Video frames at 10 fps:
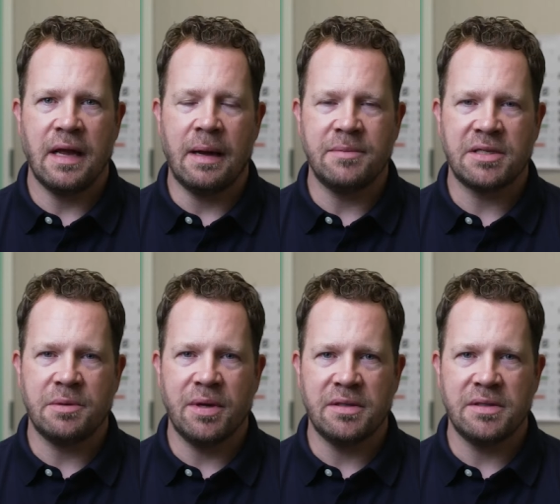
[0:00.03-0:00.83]
I'm Dr.
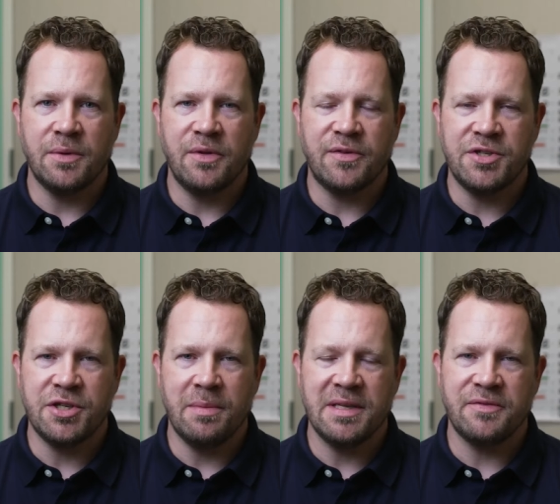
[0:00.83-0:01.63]
Pelto with
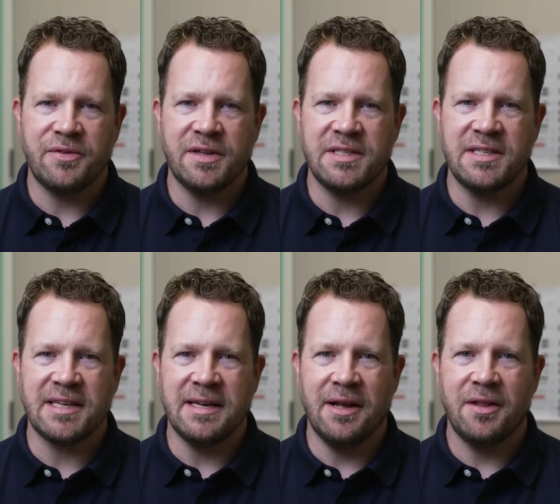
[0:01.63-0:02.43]
Virginia Mason
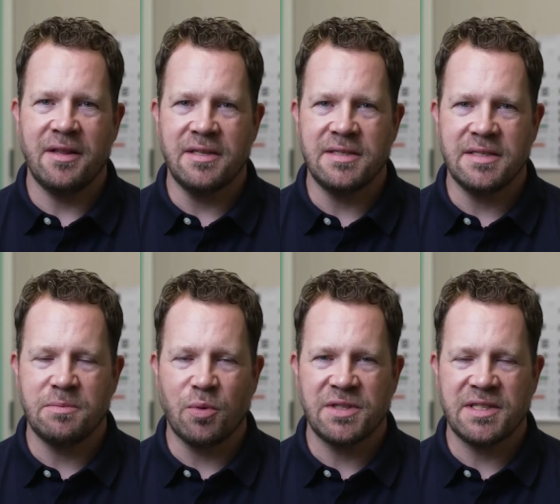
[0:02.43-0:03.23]
Franciscan Health, and this is
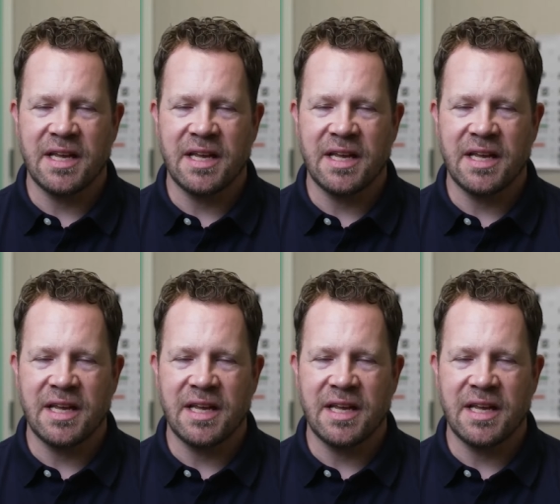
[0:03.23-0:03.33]
Sports